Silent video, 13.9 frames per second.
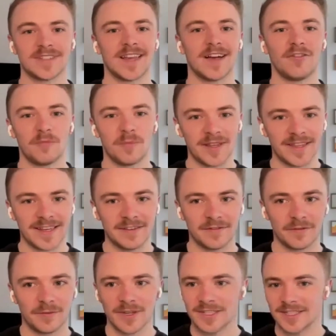
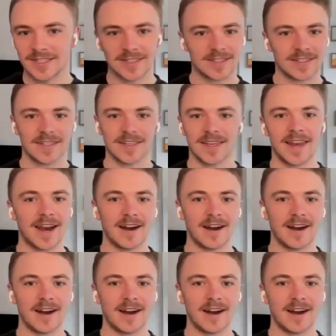self-belief, which is